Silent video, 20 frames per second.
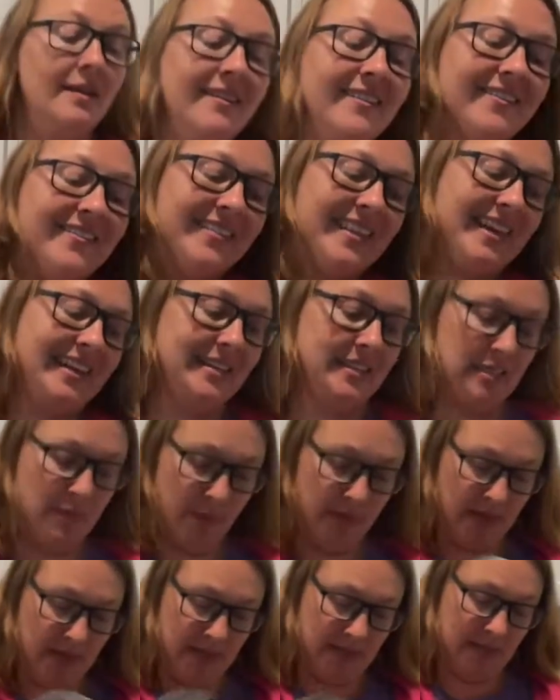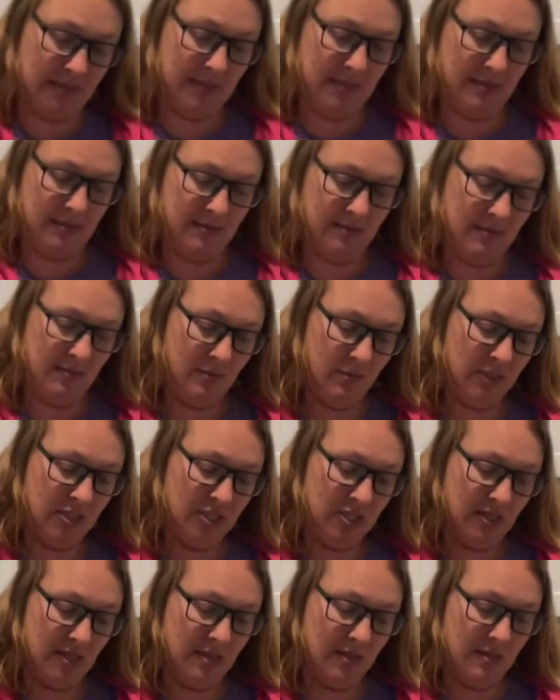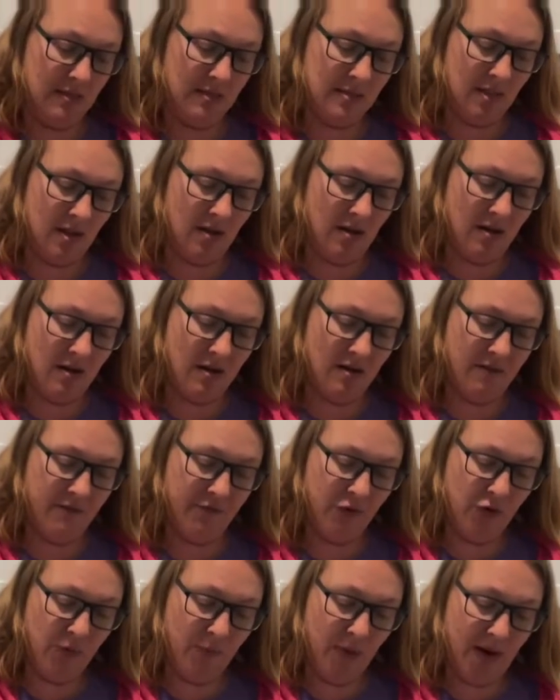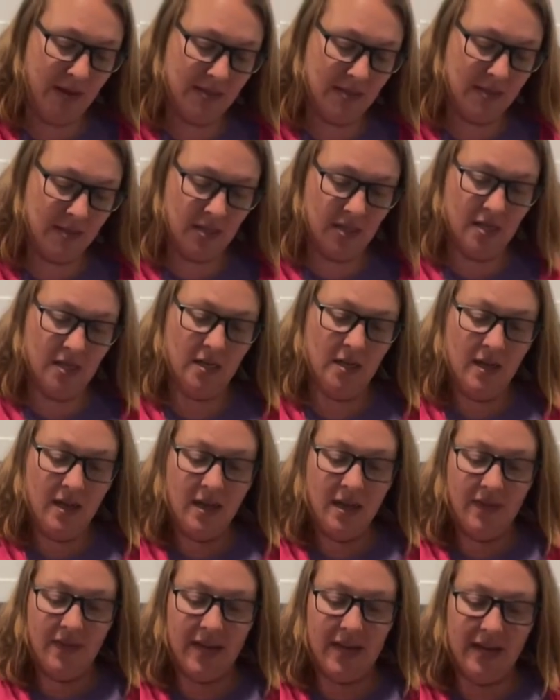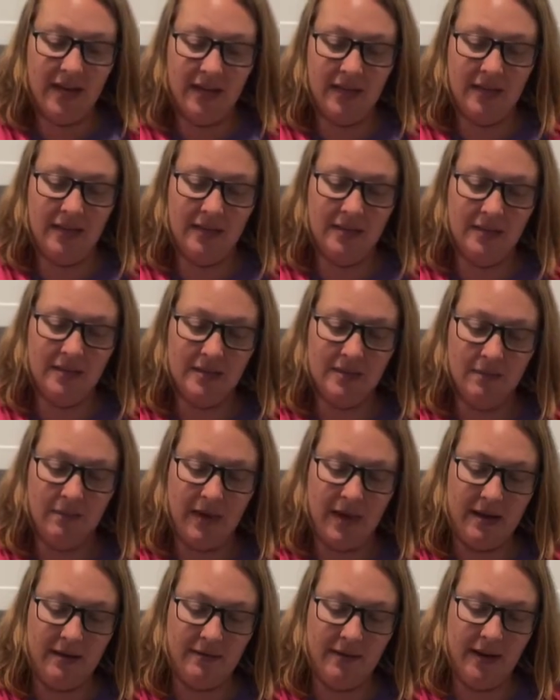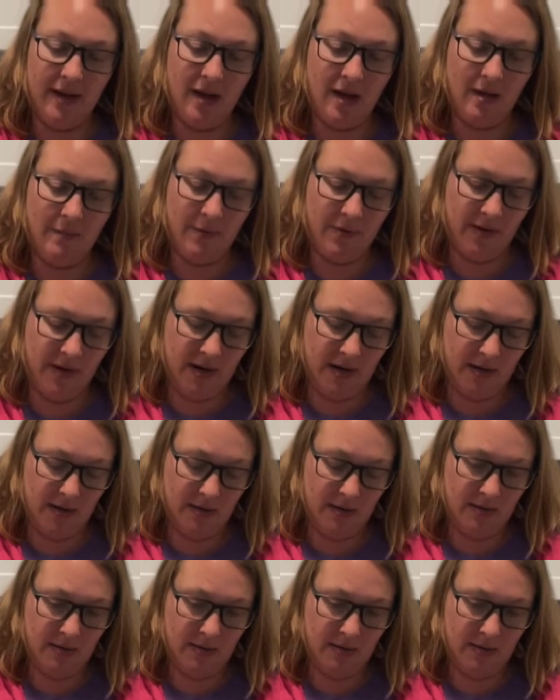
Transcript: Flex Plus, which is our food processor that is battery operated.